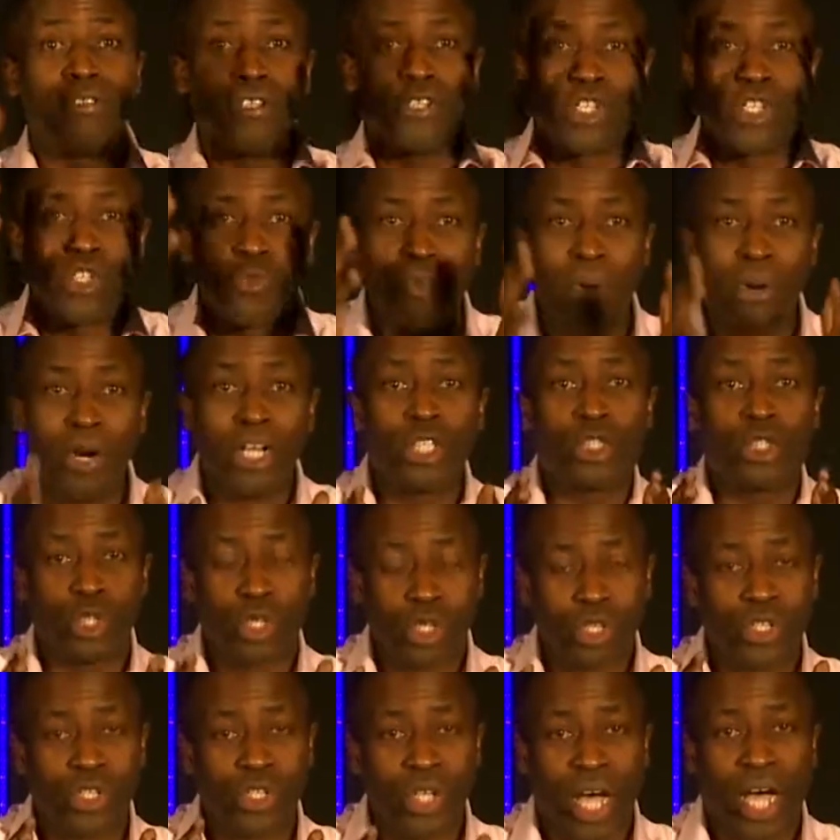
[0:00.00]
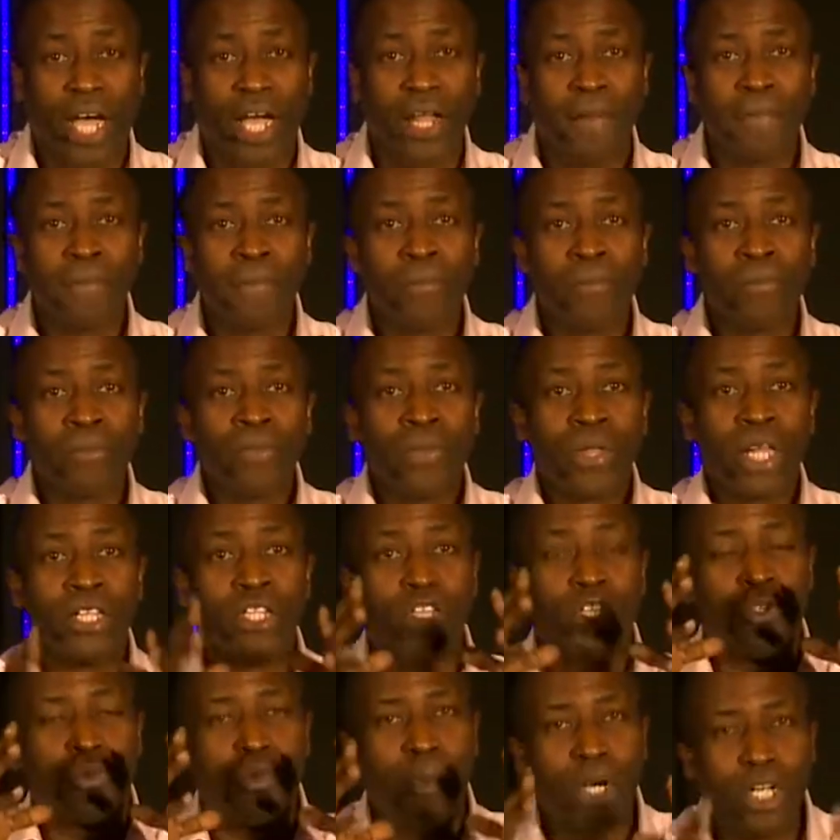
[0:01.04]
got the spiritual side.
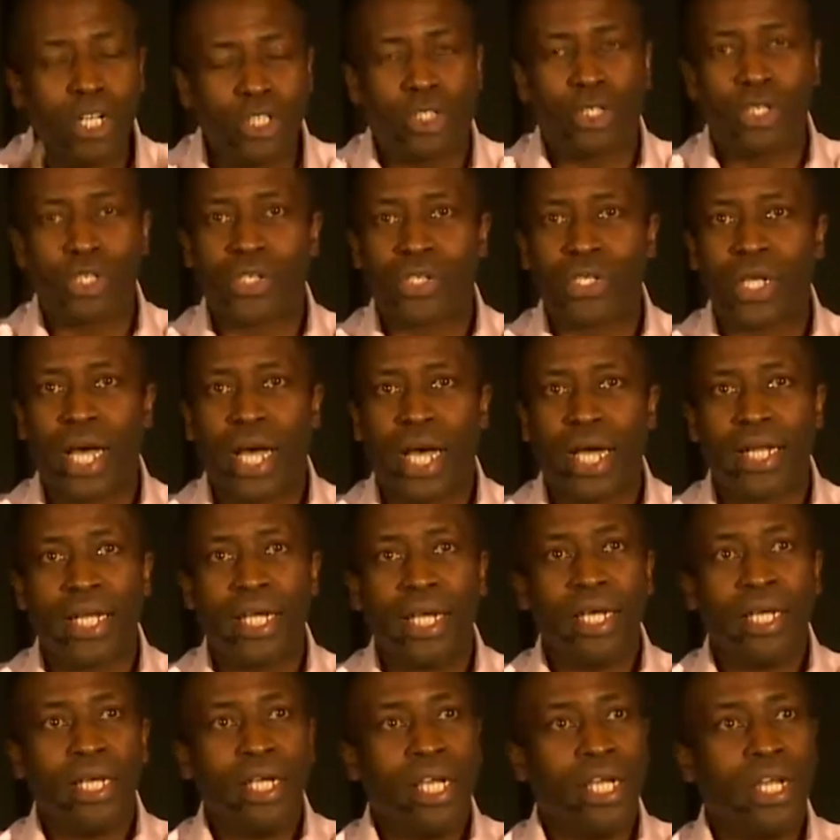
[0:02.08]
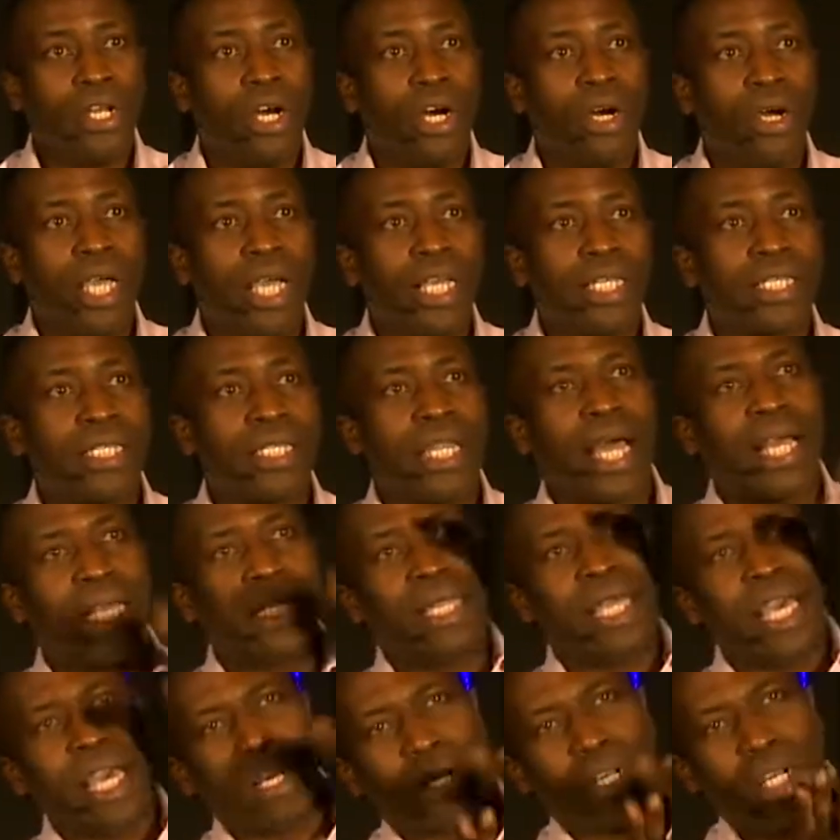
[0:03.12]
On the spiritual side, it's
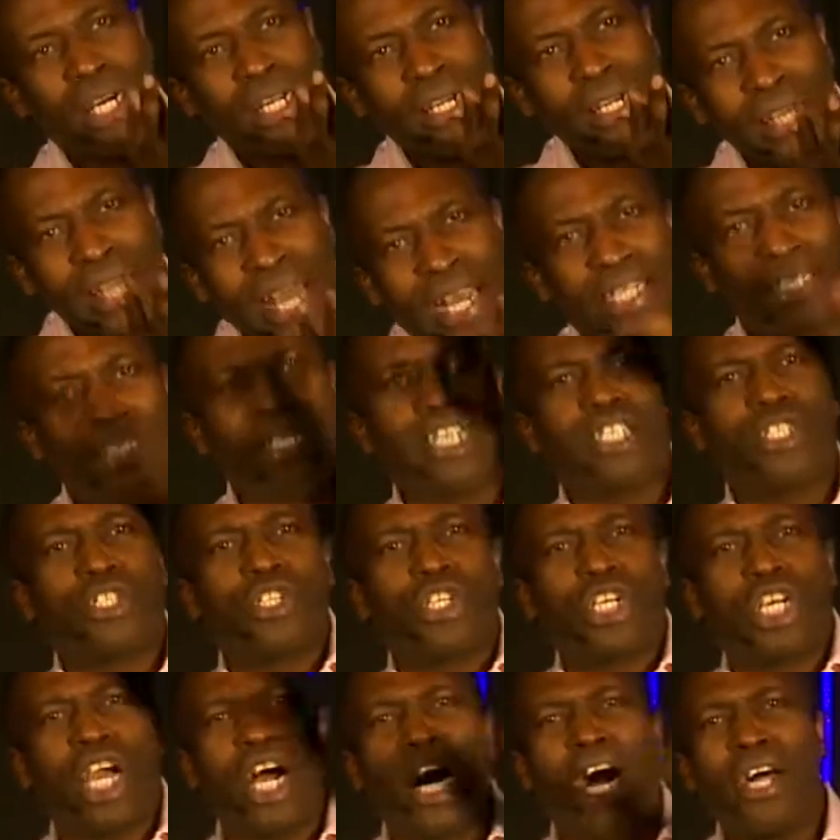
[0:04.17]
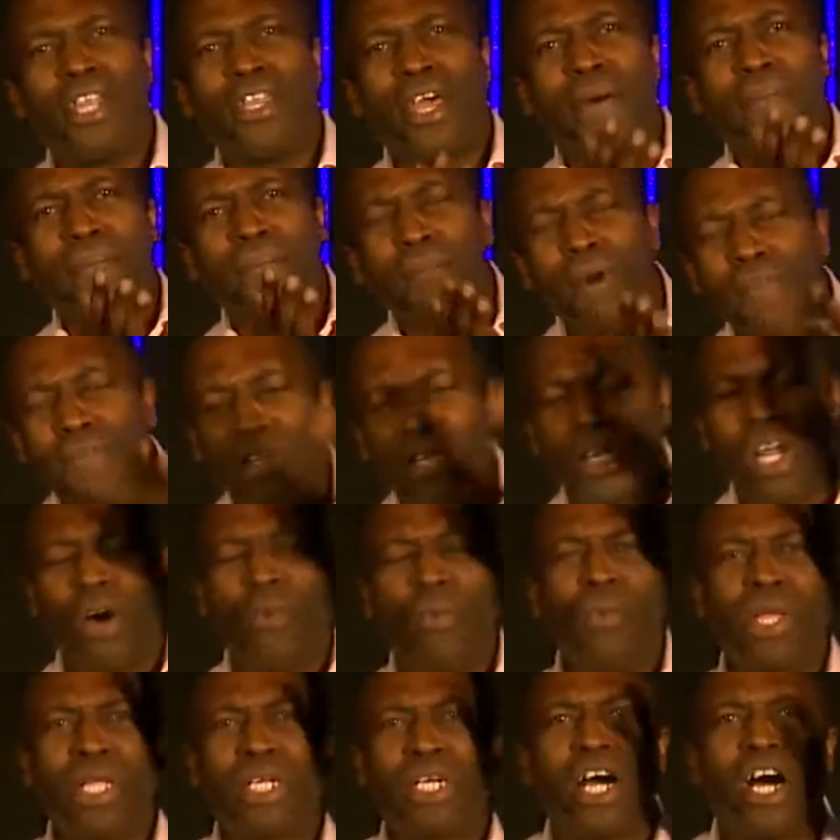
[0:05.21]
like they're connected to God, they're moving
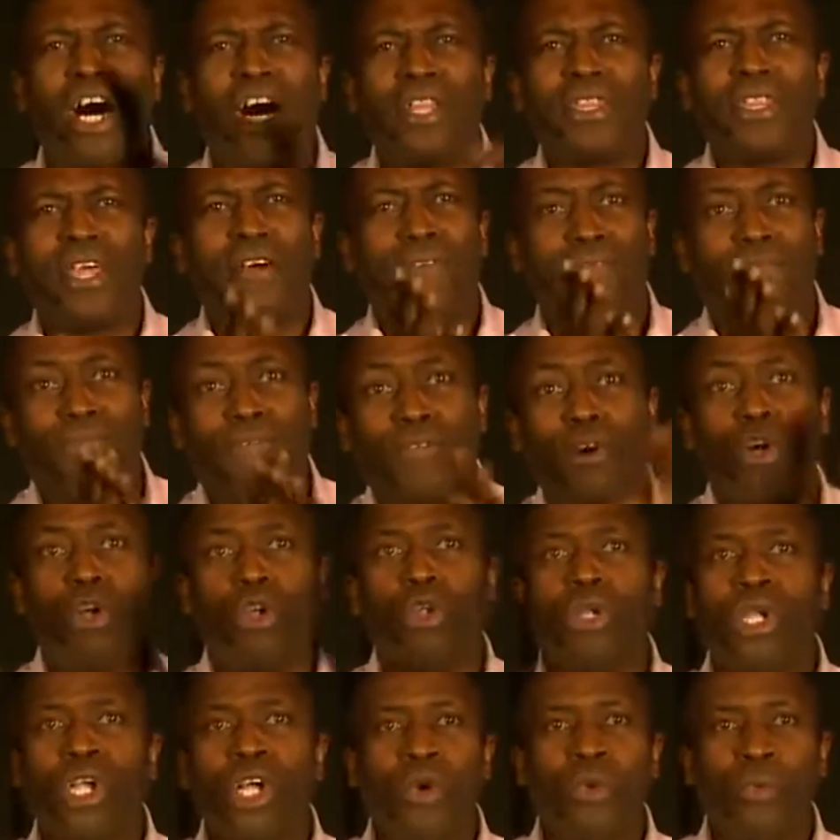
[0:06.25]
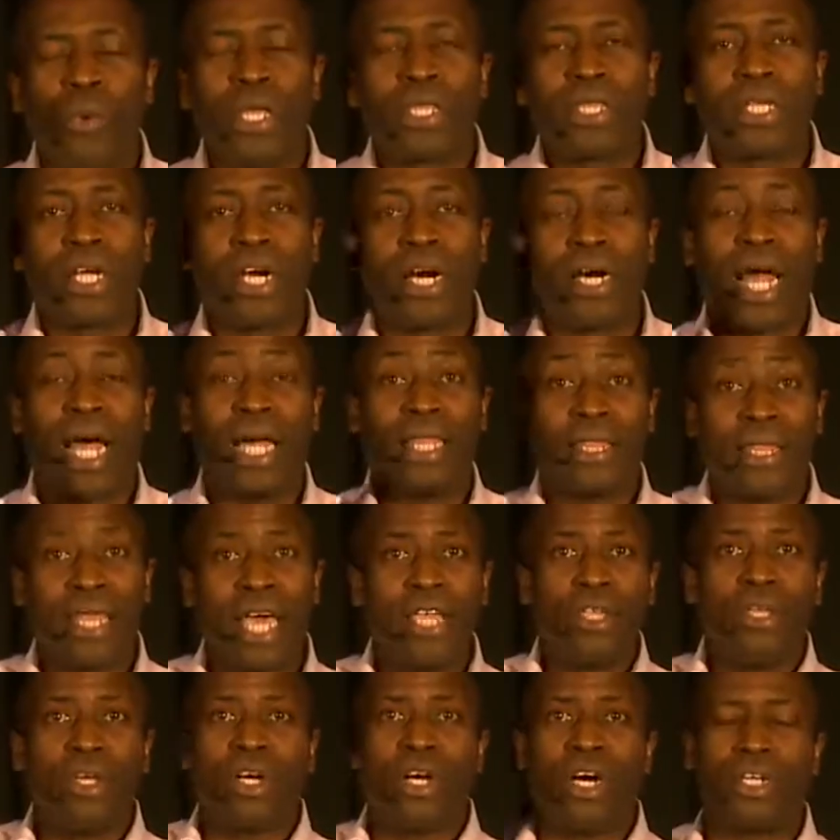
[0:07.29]
on with God, they're full with God. And
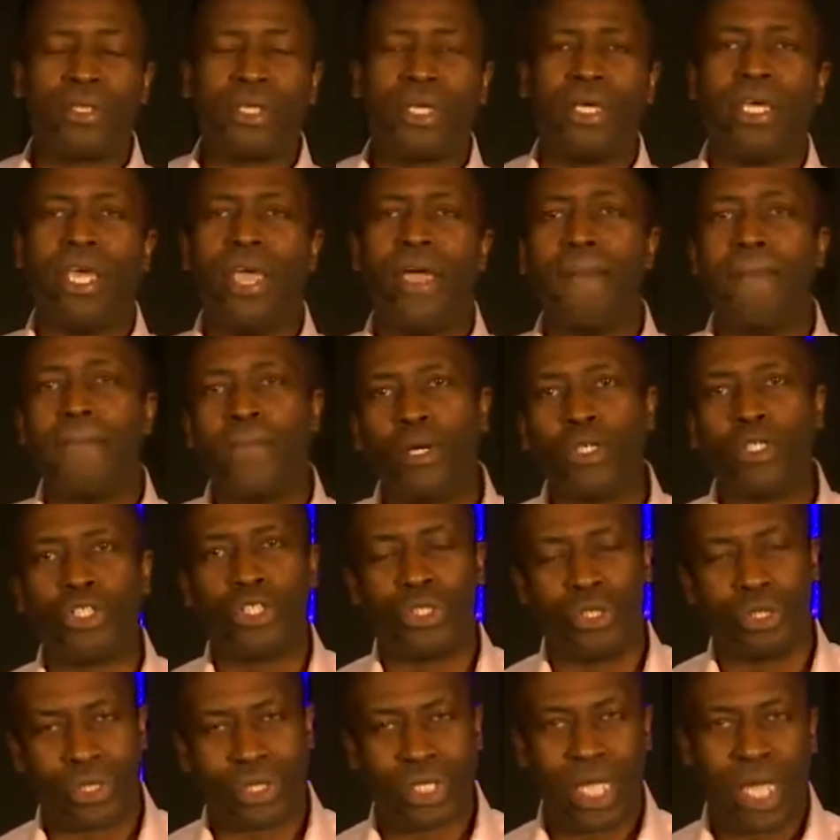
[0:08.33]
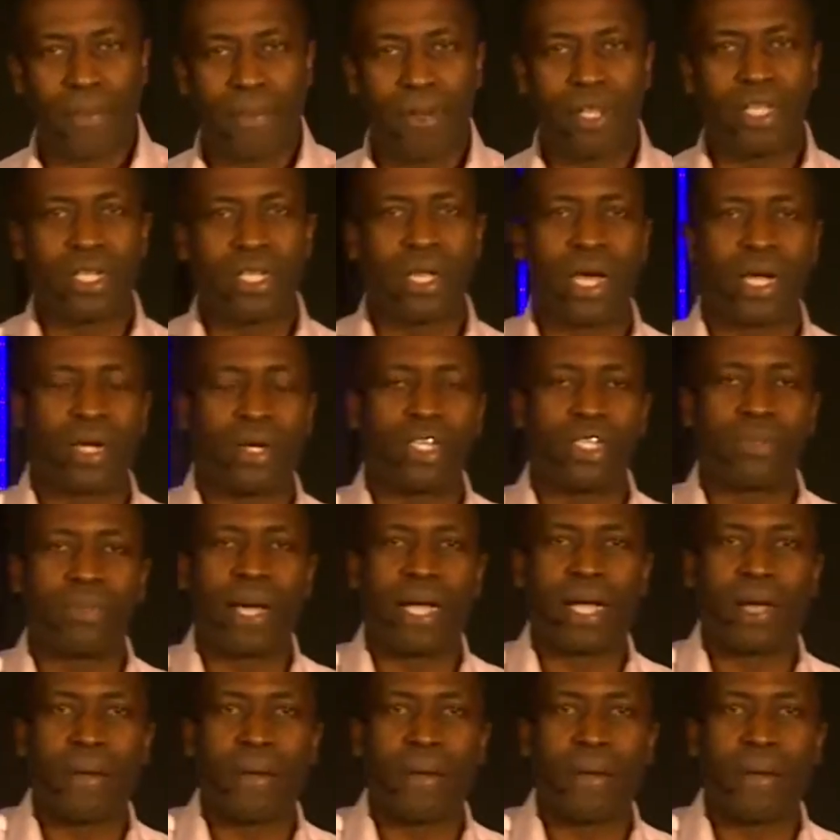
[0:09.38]
then you got the emotional side. Put the diagrams